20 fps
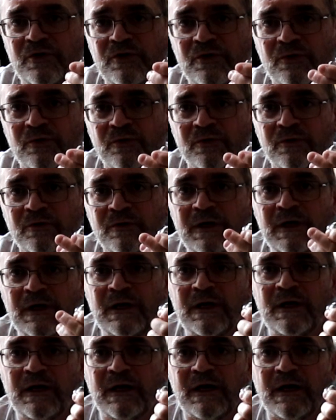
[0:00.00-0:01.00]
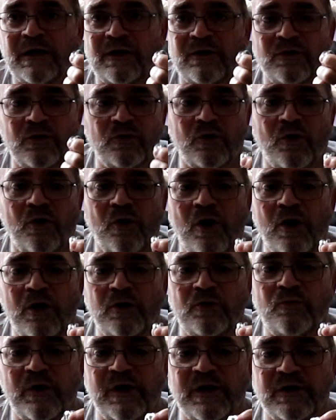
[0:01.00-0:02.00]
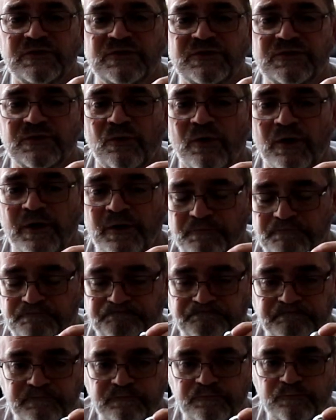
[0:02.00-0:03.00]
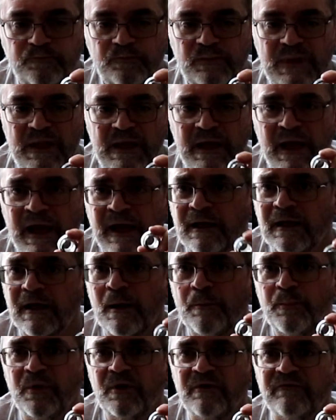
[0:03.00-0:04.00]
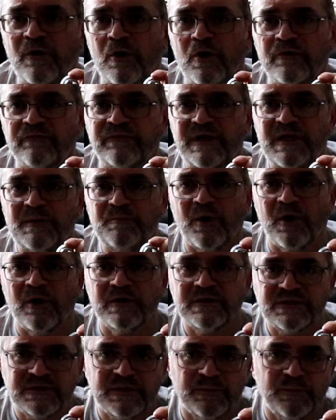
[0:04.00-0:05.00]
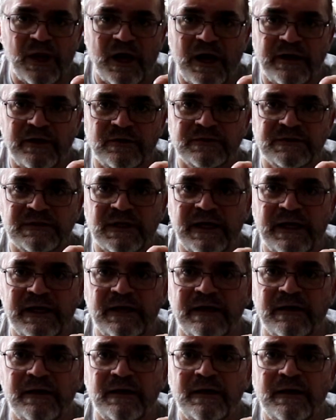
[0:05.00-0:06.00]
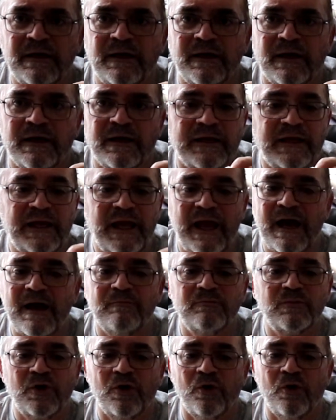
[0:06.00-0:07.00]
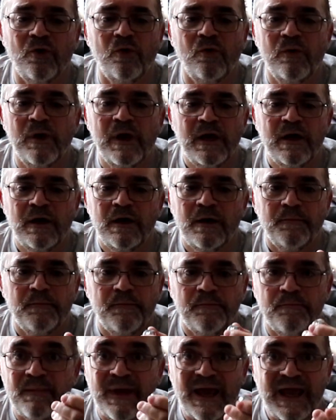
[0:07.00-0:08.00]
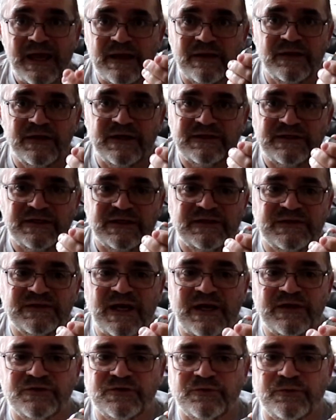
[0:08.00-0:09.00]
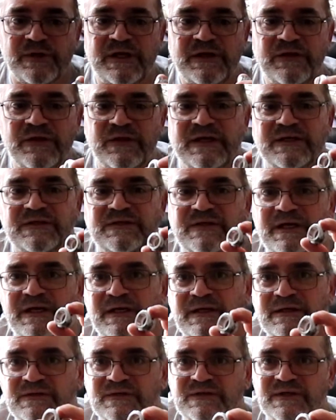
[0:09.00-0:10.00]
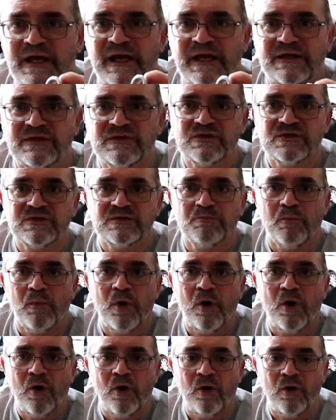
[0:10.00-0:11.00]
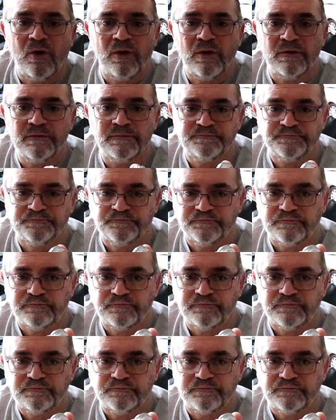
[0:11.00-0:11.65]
your local hardware store, and a couple of RV parts suppliers like Camco make this accessory. This is a small